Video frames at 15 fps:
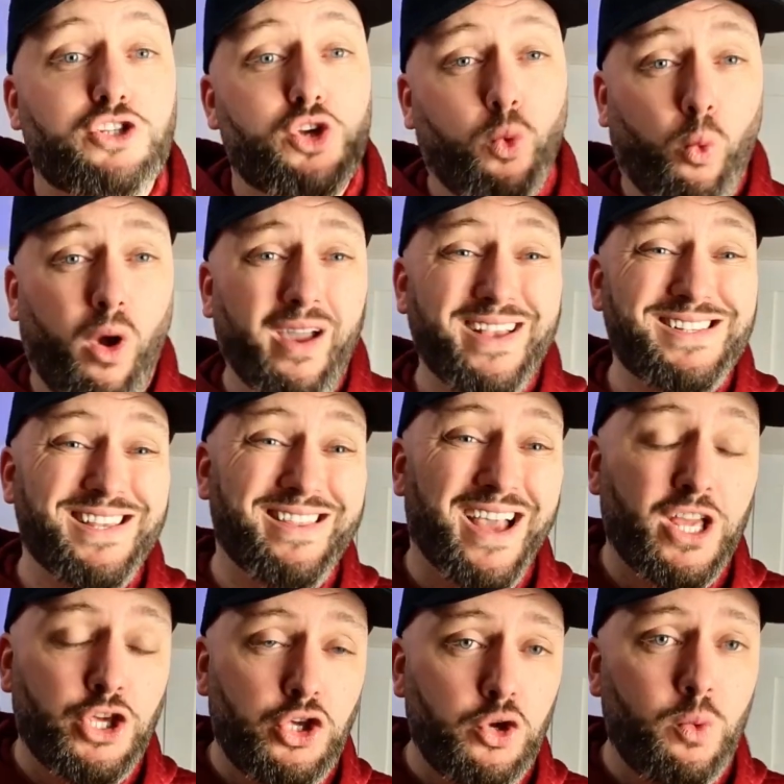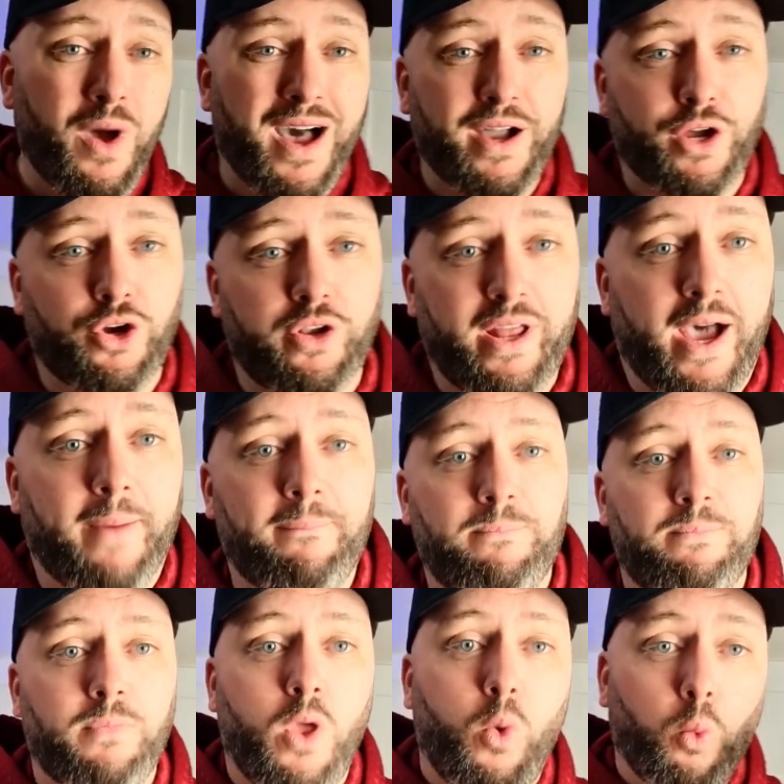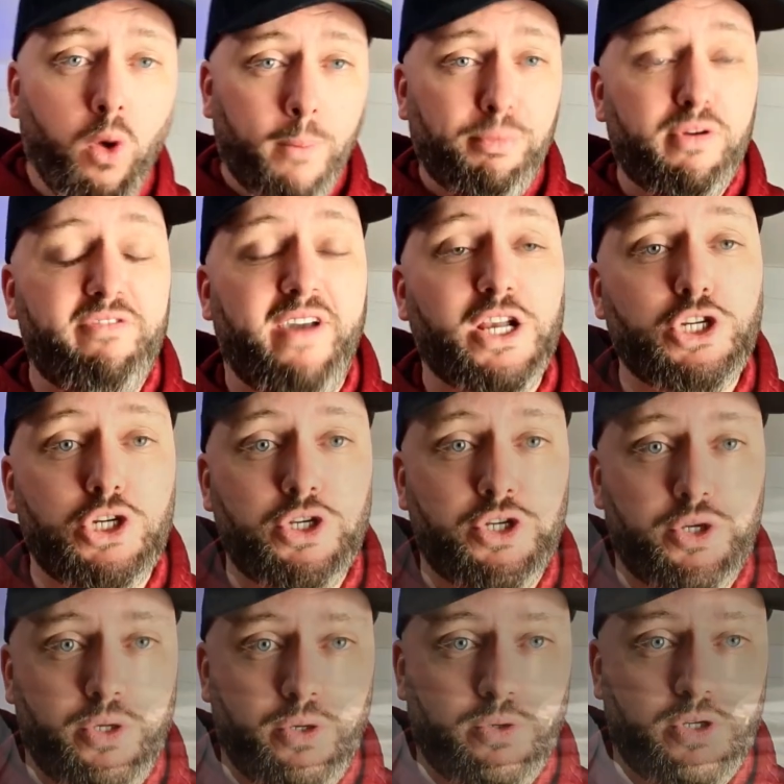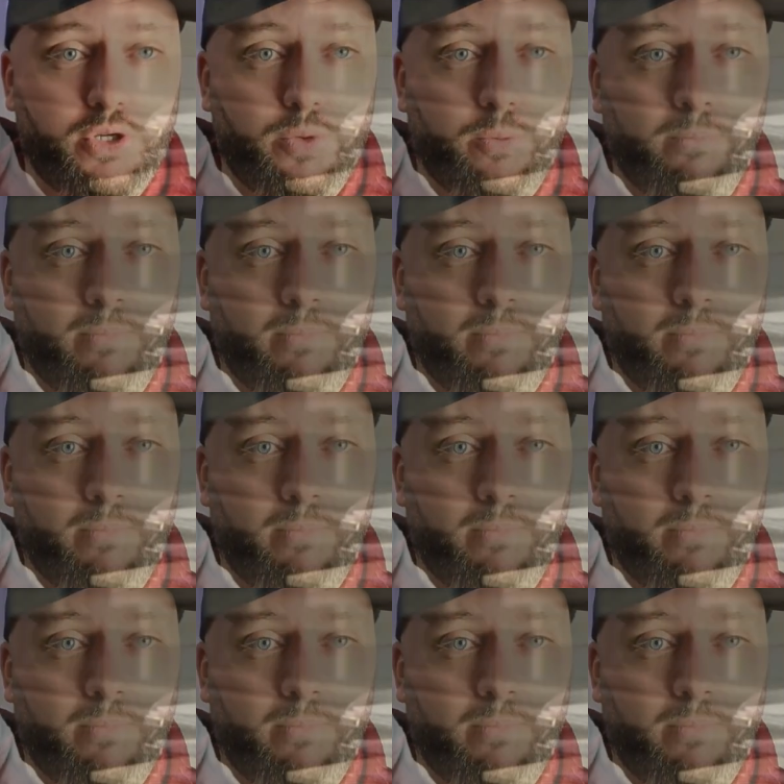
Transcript: So what is it that you are good at? What profession do you do?